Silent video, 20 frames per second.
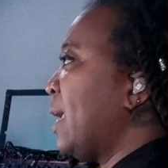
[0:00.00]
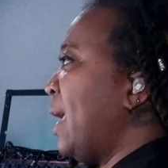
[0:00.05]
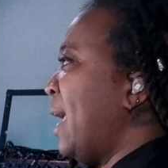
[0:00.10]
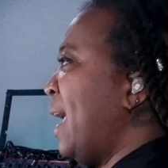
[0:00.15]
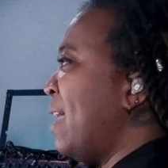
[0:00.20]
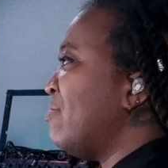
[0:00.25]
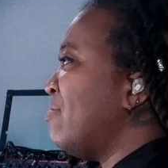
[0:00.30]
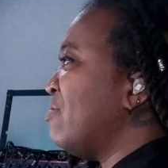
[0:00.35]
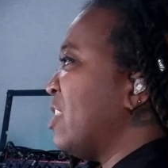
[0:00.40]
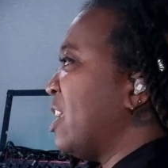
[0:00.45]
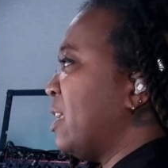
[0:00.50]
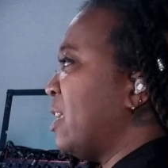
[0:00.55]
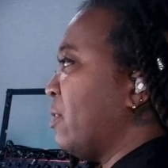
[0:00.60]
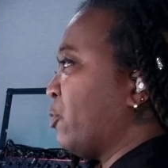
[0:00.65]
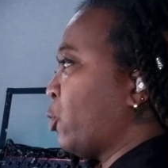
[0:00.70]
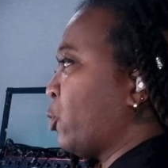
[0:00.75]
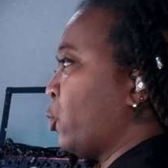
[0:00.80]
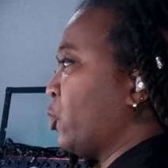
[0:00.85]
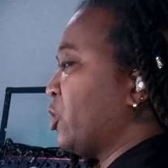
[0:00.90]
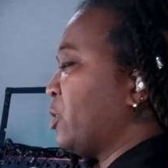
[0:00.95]
And then, of
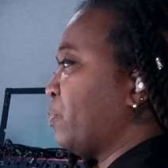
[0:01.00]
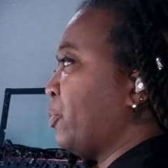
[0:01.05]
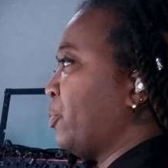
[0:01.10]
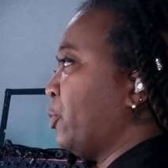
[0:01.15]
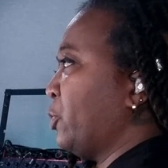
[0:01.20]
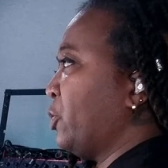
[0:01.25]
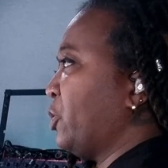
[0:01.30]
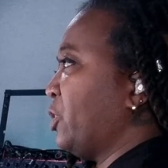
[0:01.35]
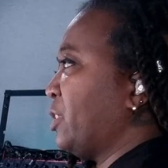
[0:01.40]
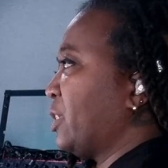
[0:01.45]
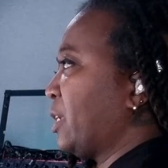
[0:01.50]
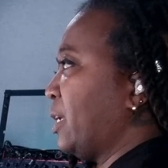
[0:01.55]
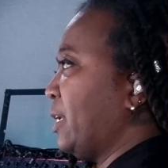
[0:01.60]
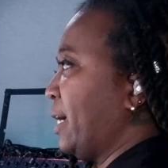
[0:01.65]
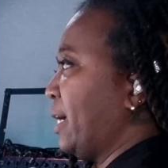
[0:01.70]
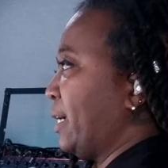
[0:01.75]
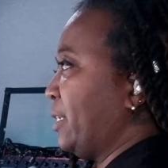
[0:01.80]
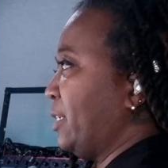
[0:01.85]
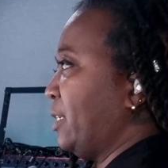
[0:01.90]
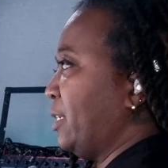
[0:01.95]
course, Push is
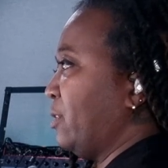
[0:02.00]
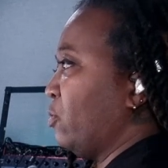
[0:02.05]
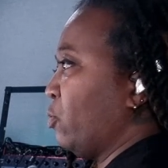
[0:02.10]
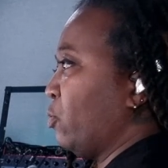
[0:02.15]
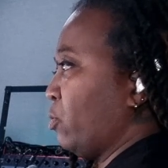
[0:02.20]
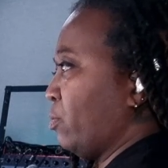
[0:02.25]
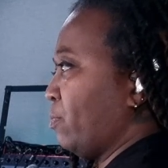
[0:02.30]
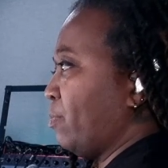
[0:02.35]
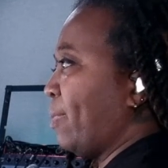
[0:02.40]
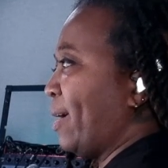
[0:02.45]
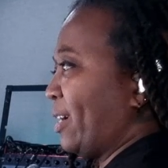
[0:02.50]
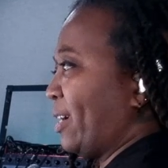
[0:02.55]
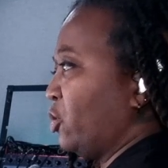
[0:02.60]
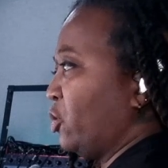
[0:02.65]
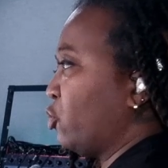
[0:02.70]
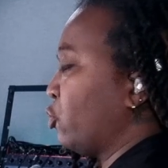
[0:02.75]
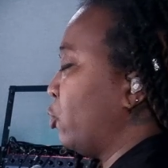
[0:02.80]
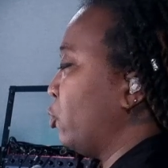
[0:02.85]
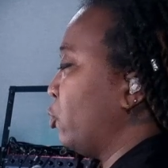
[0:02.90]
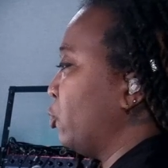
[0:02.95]
connected, or my
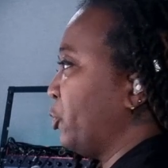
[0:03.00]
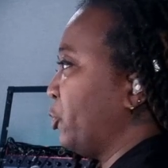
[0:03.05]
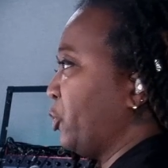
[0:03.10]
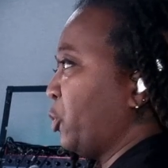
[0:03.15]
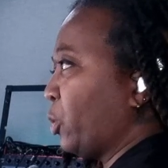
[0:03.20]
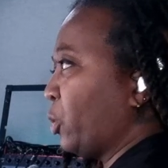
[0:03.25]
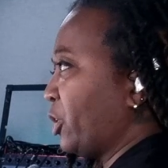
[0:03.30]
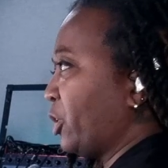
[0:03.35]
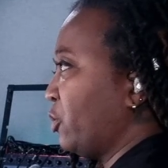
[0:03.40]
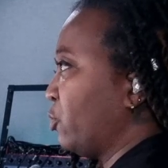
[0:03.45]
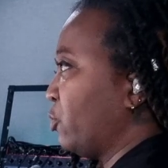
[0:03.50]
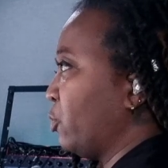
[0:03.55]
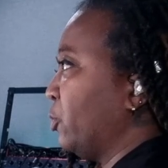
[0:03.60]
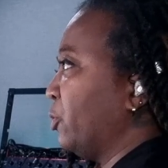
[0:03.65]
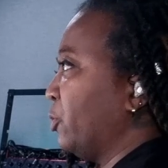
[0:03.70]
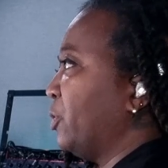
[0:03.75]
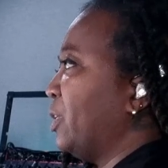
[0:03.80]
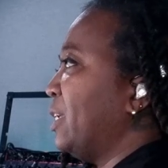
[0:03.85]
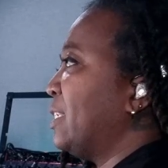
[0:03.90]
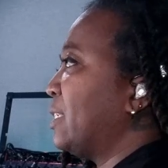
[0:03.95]
controller, your
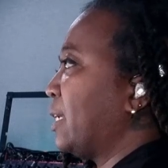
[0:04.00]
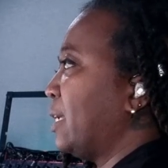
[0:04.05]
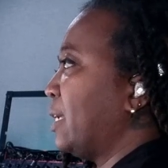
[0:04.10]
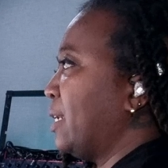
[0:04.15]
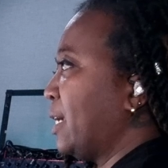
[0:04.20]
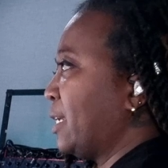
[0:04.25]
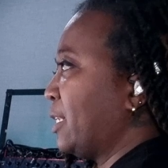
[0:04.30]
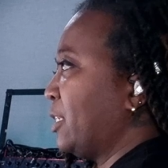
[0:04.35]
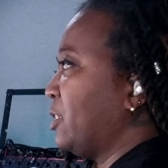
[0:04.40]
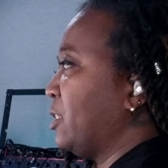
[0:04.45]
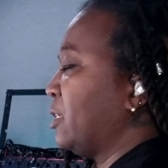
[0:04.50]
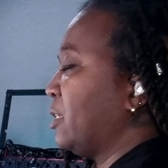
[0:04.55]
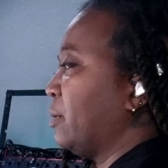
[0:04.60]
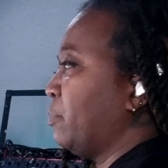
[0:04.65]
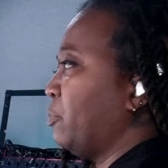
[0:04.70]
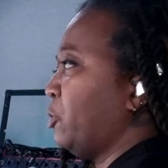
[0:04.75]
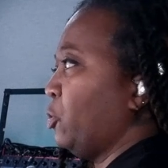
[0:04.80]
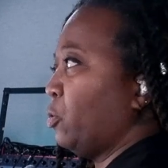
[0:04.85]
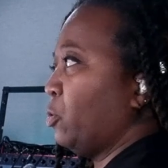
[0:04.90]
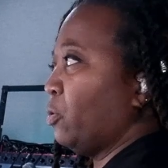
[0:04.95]
controller, is connected to the
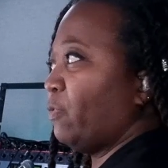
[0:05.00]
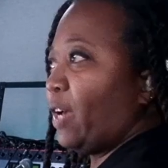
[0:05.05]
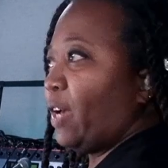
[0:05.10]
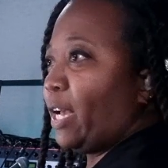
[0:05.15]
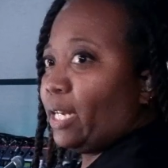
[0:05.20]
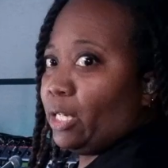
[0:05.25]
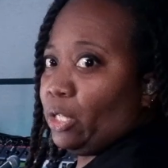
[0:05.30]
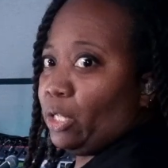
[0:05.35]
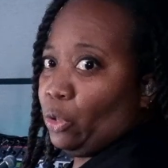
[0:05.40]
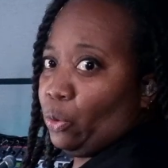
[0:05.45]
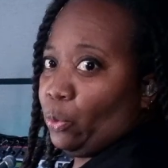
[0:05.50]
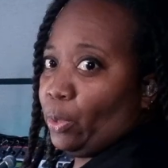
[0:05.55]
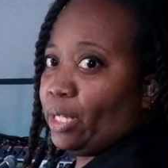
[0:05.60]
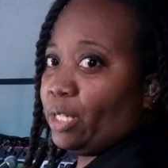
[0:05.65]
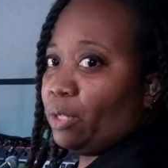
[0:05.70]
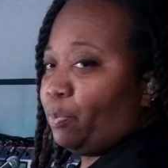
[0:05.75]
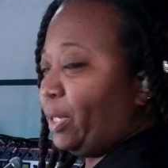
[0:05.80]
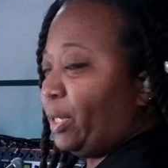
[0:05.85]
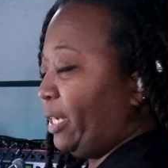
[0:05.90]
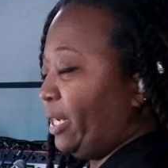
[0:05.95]
computer via
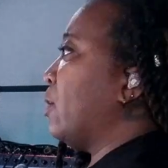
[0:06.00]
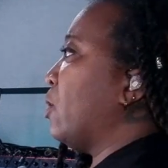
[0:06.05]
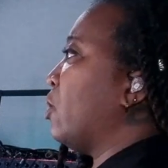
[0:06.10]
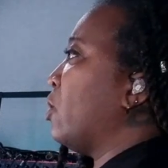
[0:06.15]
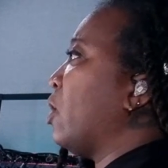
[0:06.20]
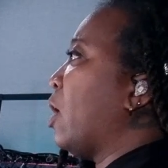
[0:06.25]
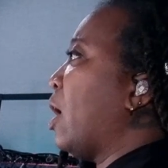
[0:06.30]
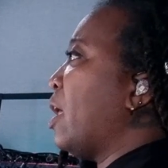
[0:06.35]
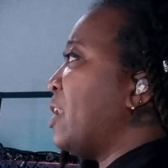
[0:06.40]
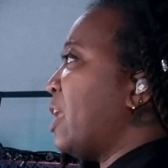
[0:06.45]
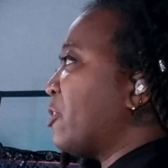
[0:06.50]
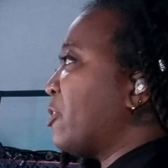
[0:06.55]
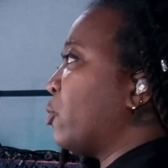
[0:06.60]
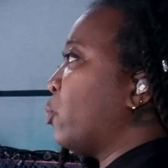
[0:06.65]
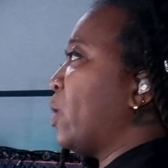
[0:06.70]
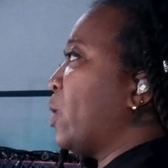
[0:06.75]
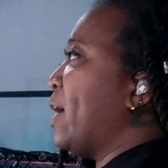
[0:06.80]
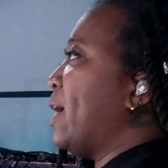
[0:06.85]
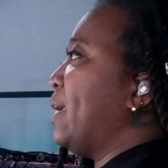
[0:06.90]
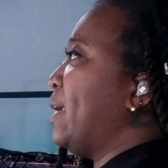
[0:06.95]
USB. Another
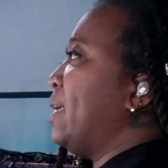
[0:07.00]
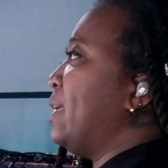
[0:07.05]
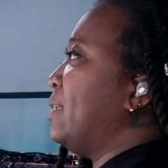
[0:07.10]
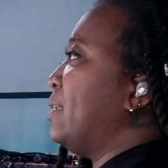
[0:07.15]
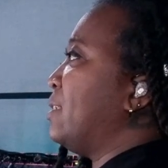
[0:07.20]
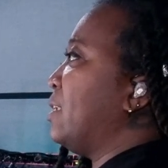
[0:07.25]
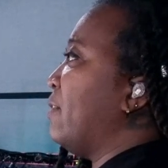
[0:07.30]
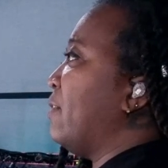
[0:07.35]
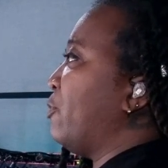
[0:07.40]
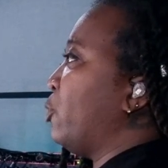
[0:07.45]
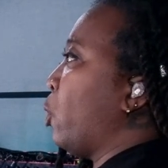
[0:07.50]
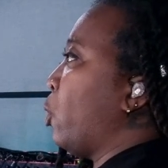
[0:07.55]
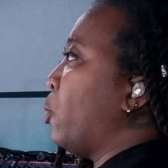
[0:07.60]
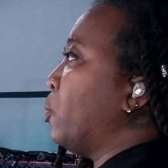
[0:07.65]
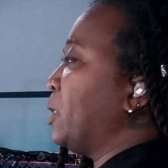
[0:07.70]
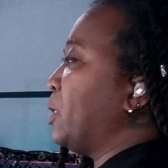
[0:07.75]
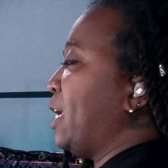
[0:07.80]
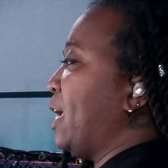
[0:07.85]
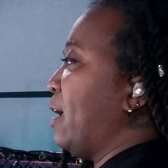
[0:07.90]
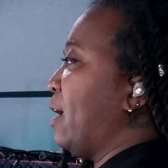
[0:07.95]
way is if you
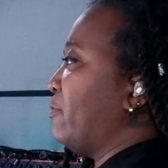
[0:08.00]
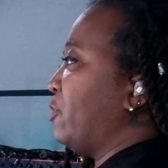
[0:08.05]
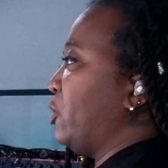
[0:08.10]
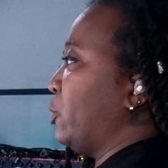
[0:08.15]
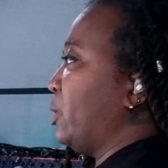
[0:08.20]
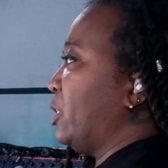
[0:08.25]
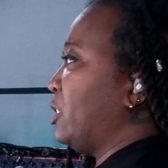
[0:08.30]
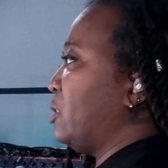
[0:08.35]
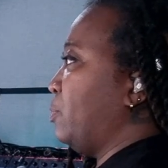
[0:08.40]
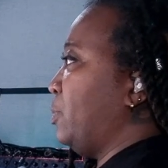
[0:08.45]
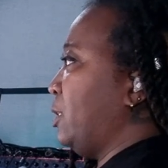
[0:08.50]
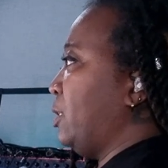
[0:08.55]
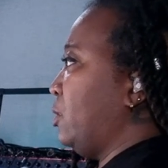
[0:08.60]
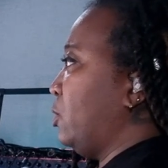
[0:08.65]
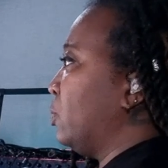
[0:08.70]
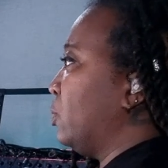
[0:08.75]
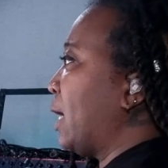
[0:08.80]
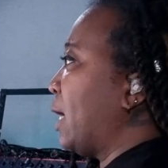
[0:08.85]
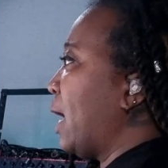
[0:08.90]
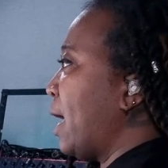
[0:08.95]
only have USB,
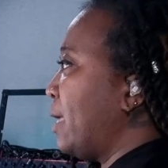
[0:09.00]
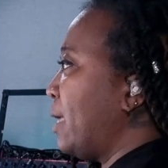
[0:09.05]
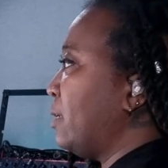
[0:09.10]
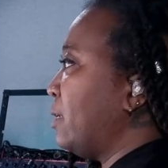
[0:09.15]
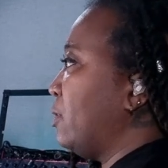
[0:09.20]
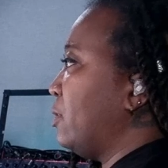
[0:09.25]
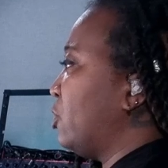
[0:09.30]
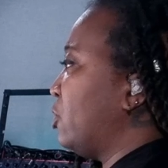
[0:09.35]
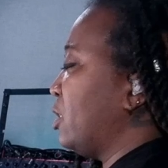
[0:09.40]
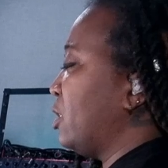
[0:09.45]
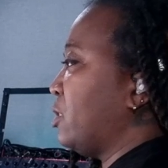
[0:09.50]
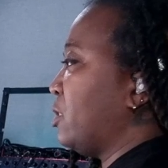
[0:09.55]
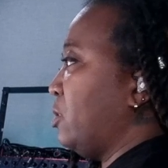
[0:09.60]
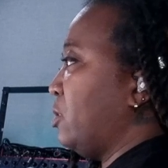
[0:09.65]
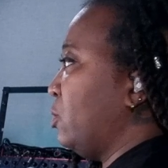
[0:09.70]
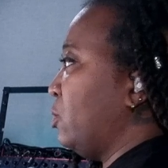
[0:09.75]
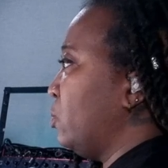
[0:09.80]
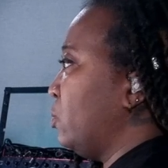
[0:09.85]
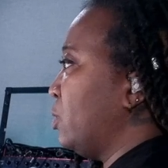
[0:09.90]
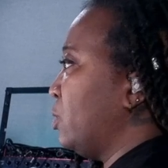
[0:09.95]
you can just
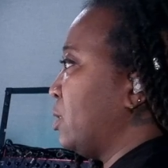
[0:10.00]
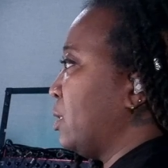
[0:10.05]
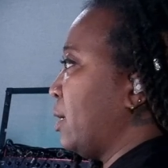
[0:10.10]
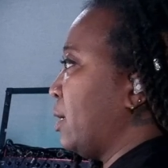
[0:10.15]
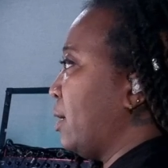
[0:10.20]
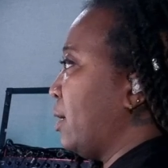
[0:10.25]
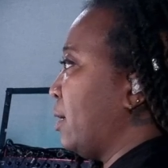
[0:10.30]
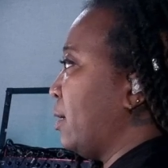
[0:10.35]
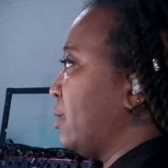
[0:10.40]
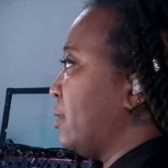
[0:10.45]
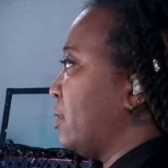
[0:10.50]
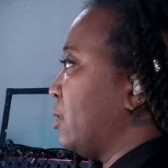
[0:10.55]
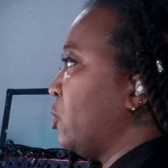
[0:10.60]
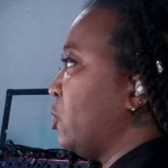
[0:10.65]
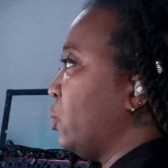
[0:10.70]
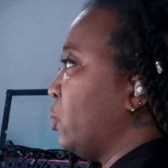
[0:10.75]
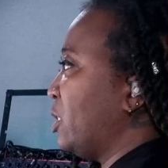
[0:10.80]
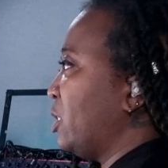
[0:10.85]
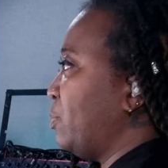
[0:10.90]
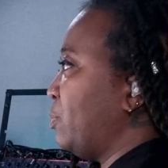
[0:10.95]
use the
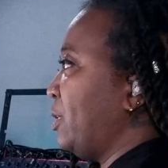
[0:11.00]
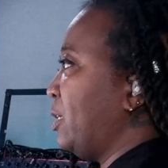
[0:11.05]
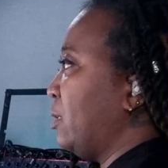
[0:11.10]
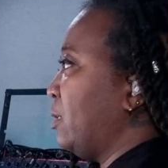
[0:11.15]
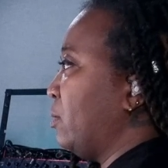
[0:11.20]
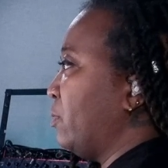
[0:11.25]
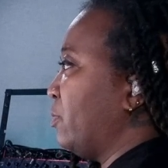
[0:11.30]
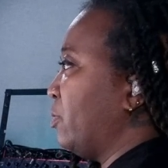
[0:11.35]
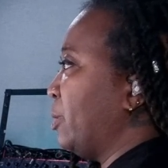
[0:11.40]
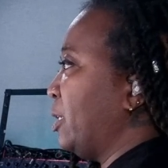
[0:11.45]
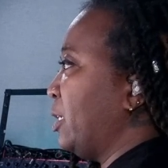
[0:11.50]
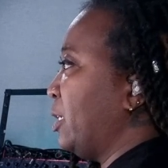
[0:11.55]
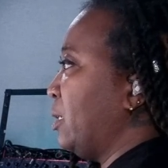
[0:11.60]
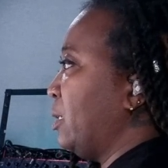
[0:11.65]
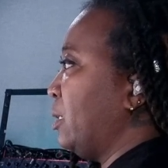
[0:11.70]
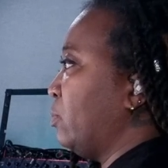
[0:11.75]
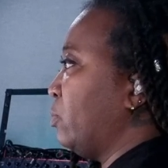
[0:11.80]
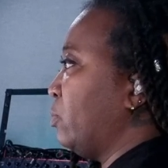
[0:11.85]
USB over MIDI with